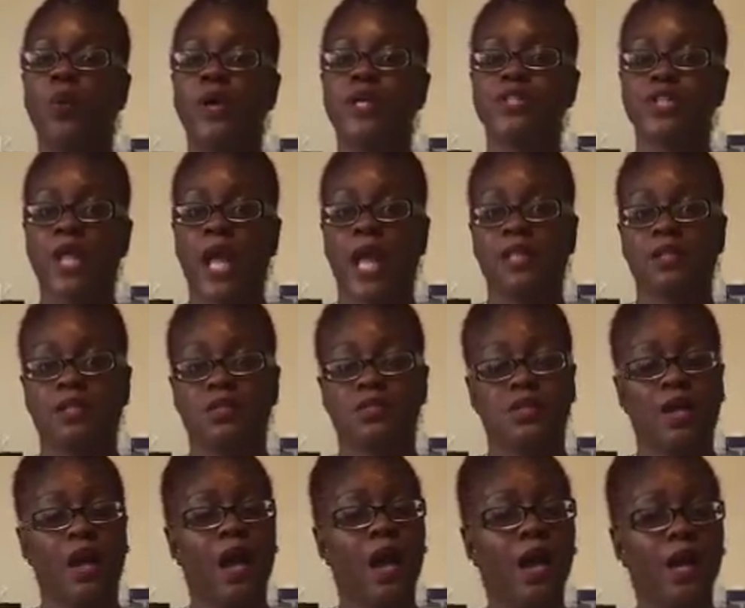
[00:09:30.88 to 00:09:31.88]
which at the
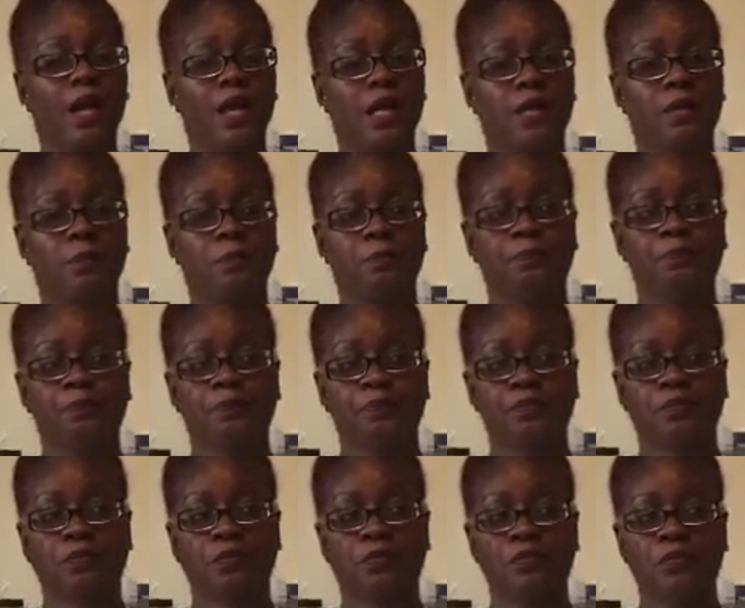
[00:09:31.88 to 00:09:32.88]
time
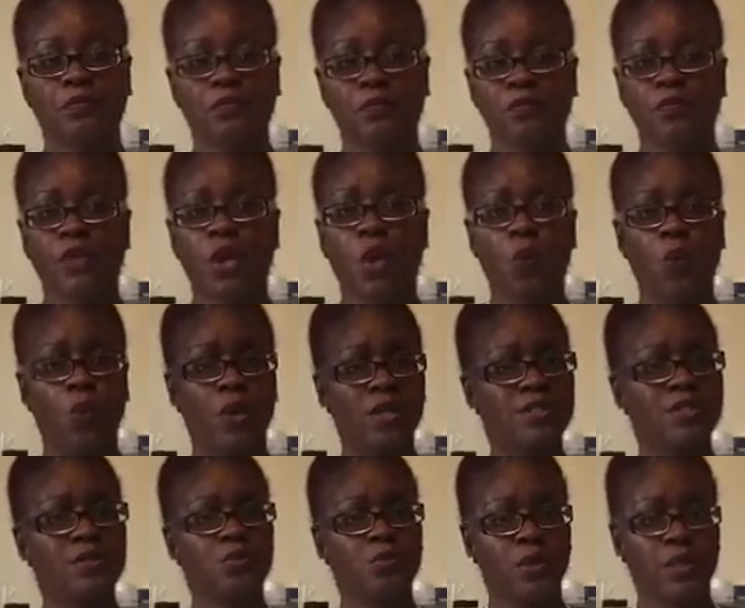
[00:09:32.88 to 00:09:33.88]

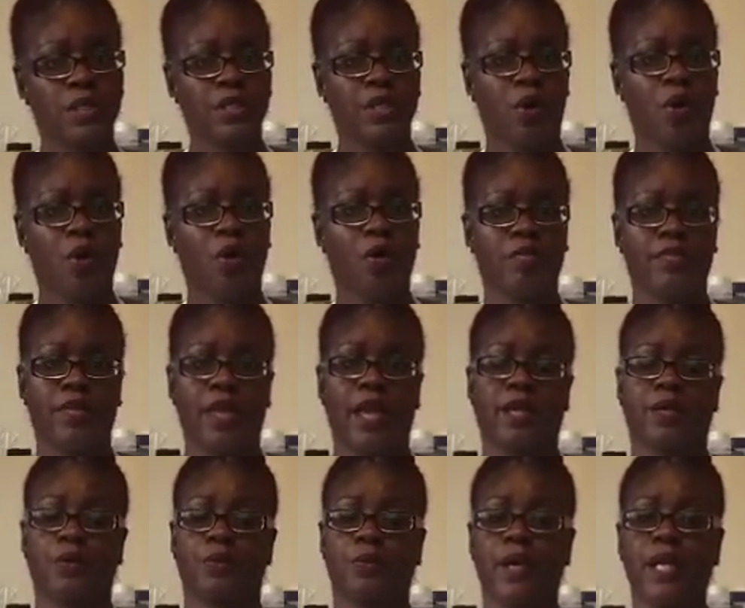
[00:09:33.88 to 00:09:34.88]
wasn't really all
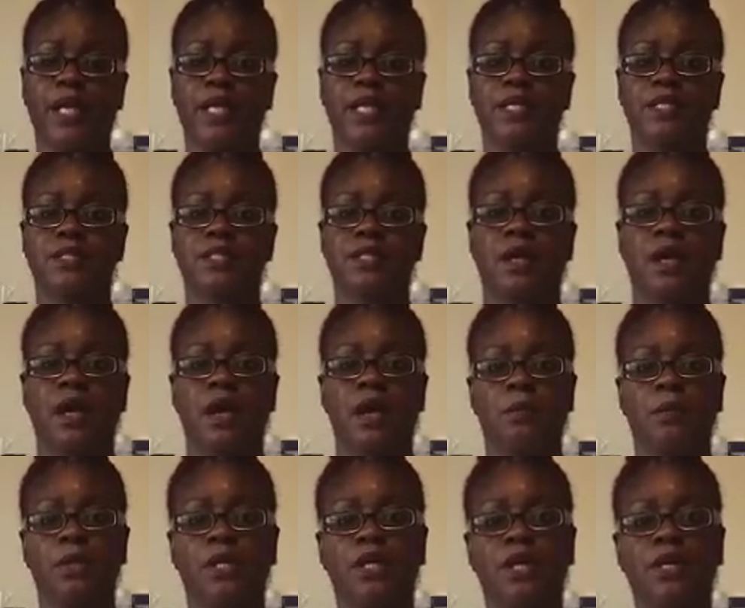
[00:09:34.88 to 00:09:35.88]
that great,
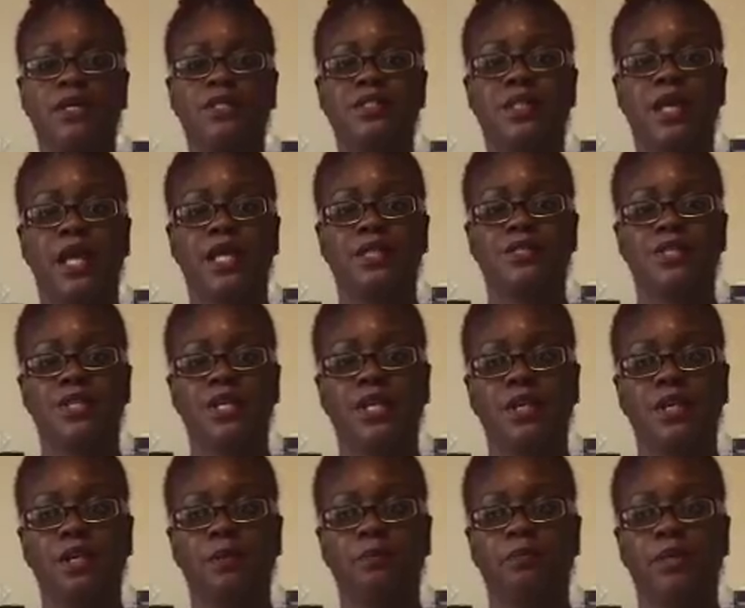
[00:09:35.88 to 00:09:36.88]
because
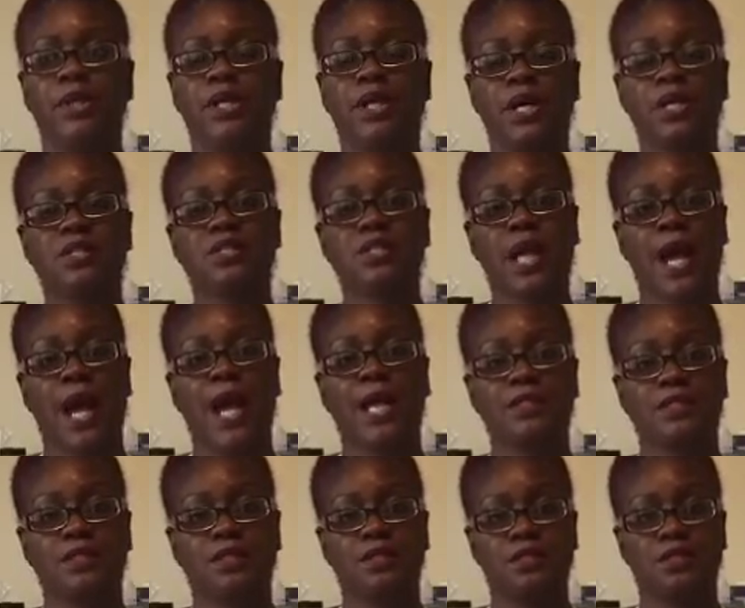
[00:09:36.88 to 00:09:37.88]
because
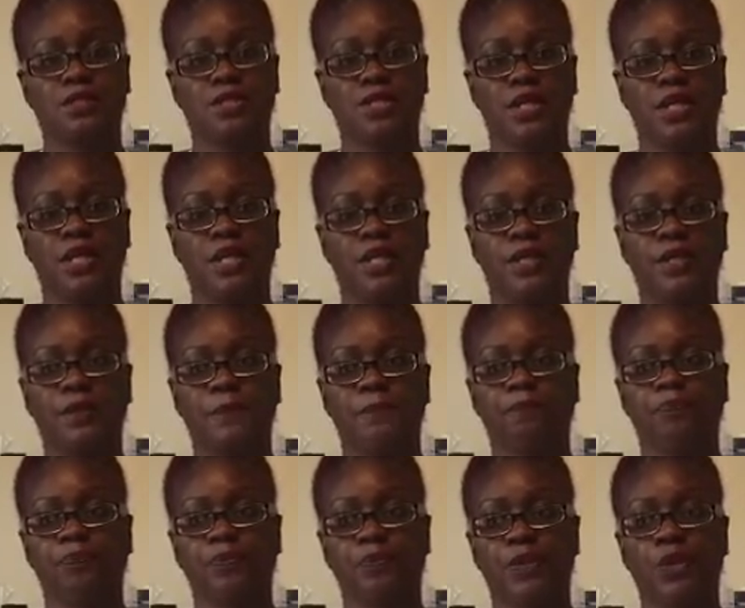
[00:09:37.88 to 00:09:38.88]
cottonseed
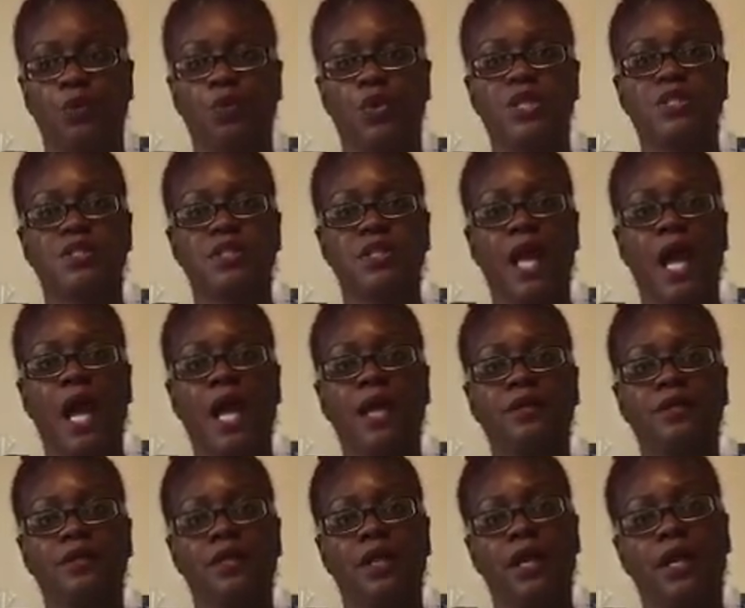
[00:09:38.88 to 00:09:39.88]
was
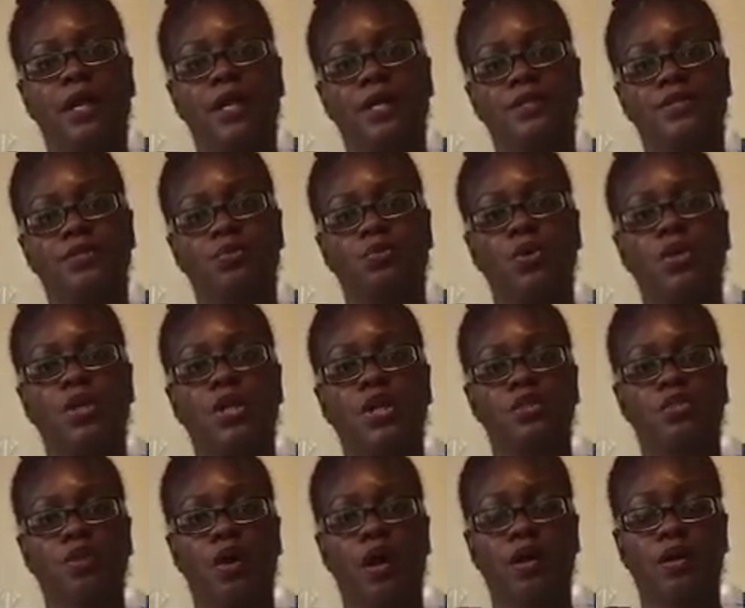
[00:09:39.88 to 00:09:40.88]
not yet
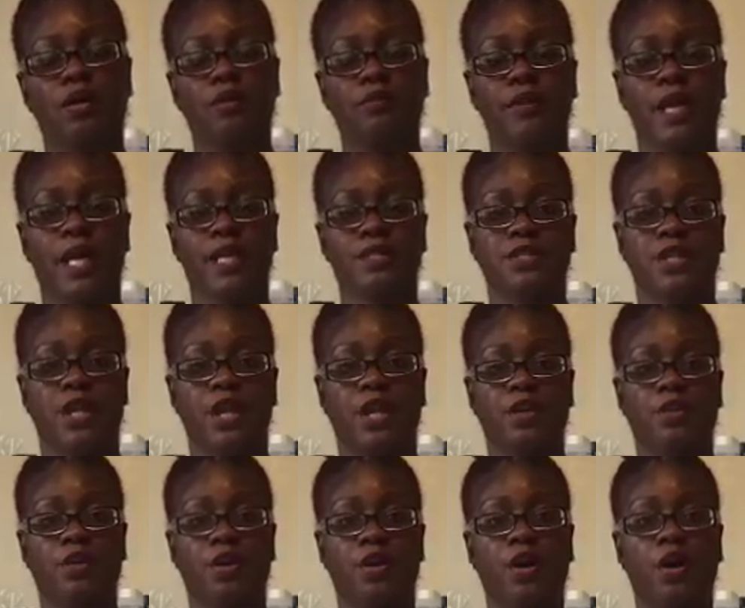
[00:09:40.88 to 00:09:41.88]
really thought of as
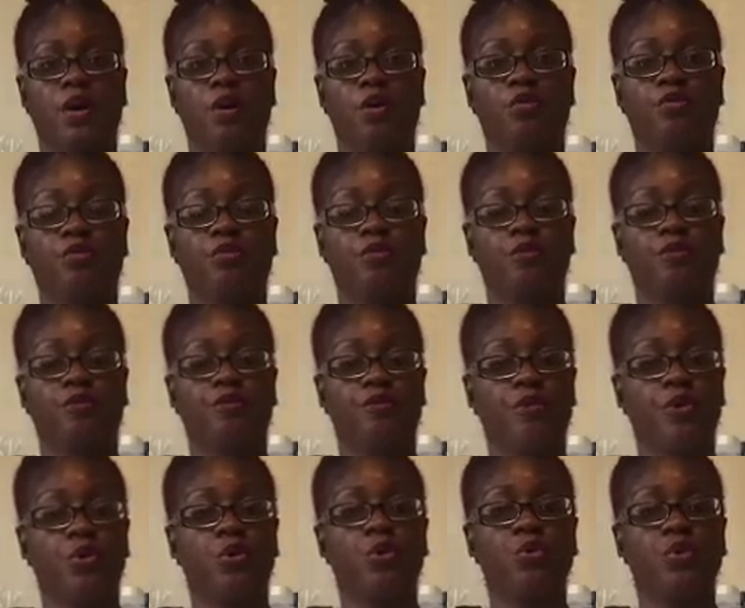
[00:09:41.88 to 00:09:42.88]
a
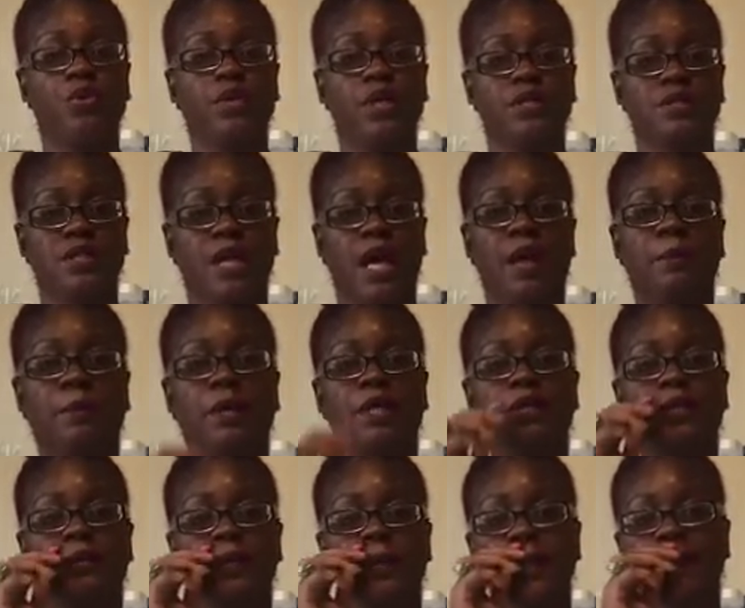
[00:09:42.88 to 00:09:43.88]
food type
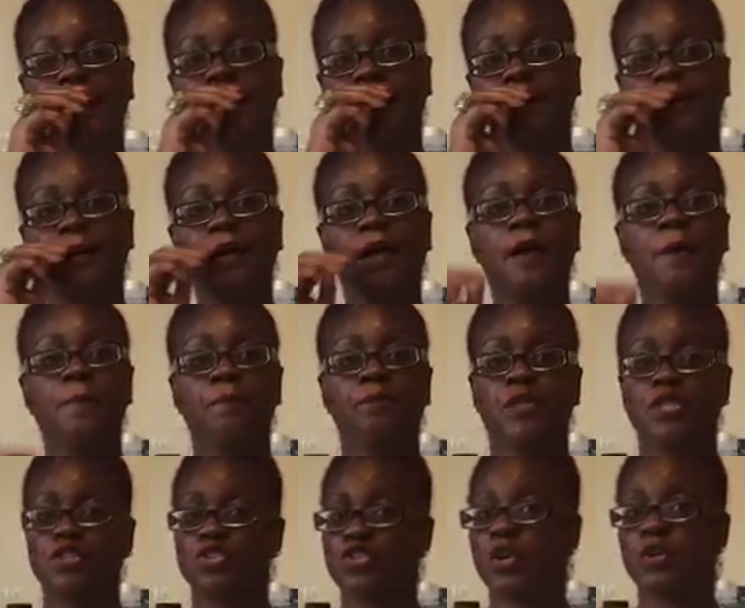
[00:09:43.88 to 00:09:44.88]
ingredient.
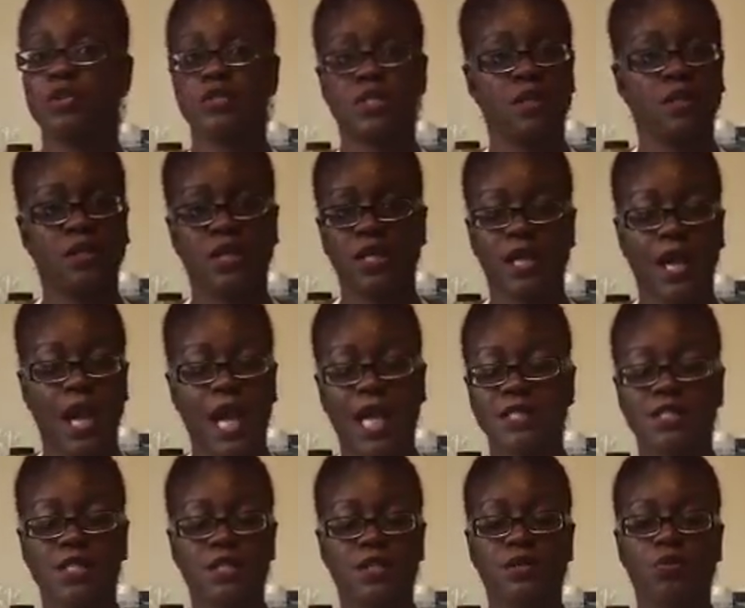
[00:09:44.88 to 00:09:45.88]
Certainly
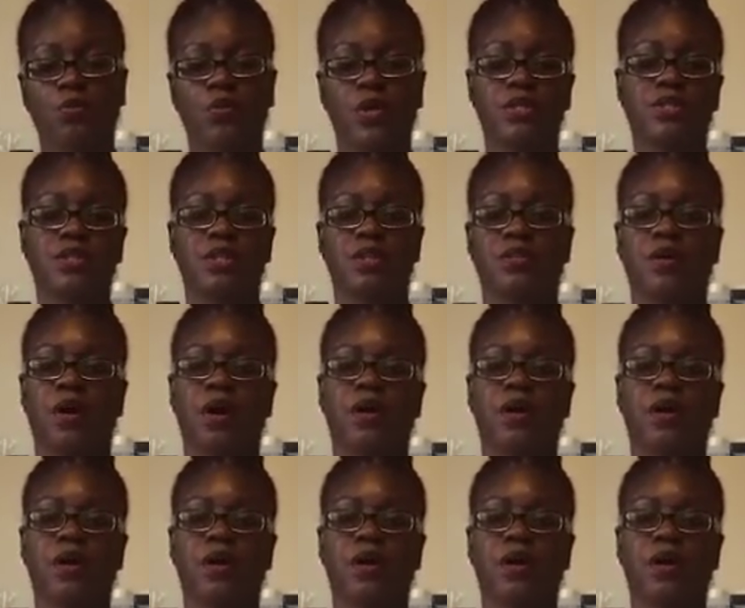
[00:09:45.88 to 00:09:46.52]
cotton wasn't